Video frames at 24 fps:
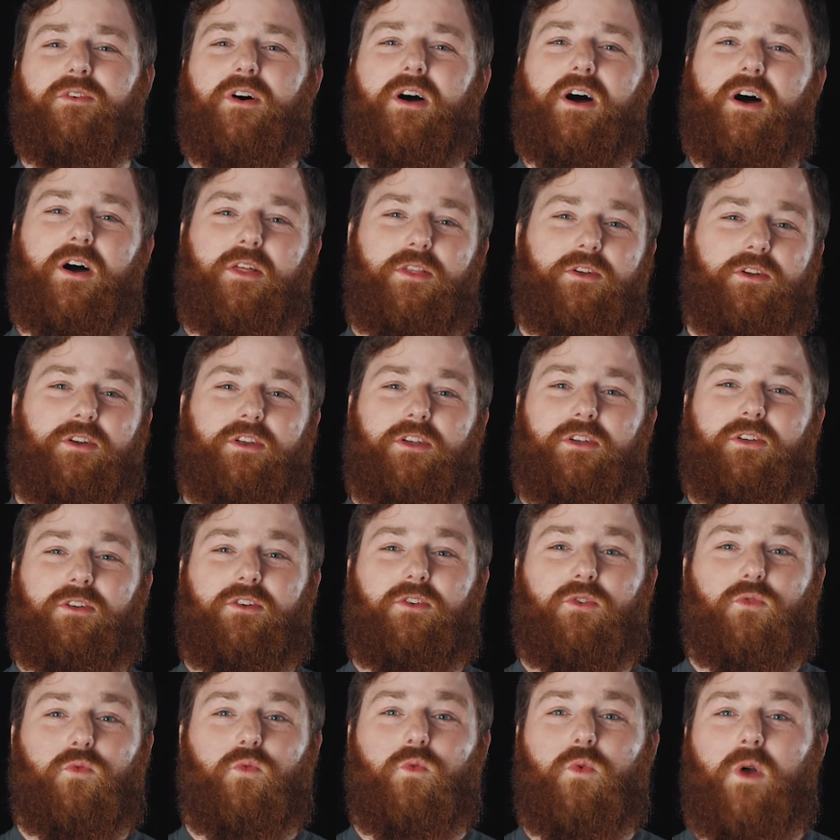other
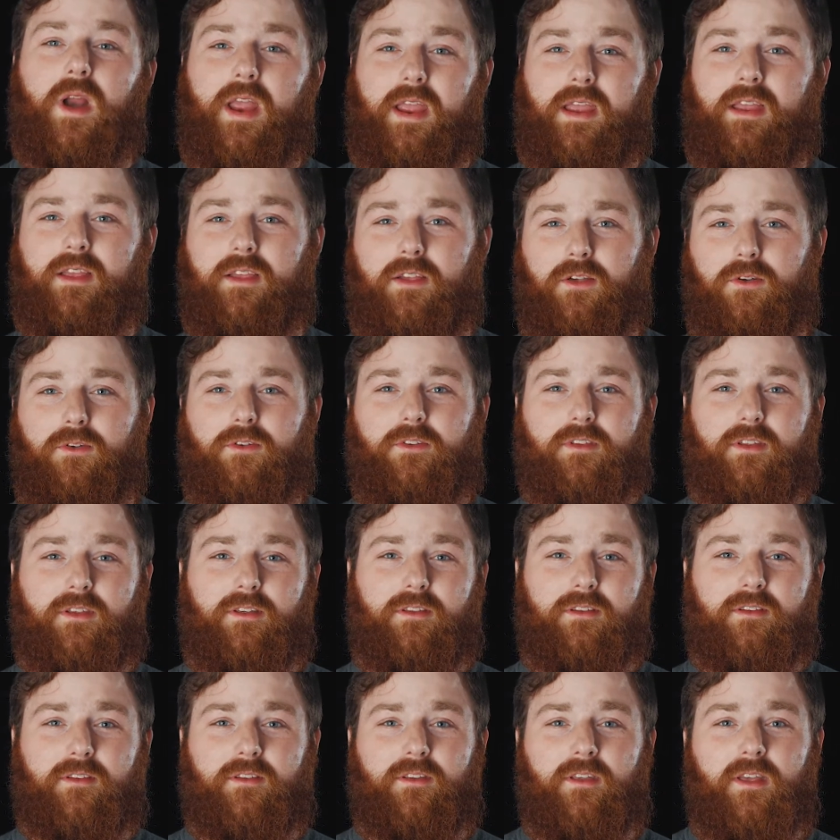great
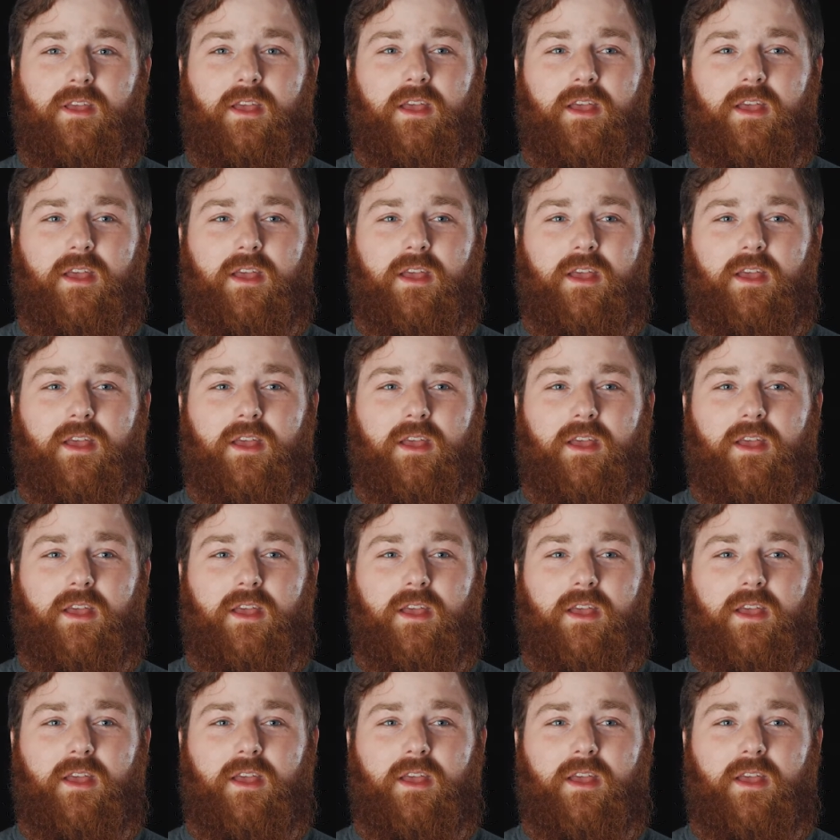uses.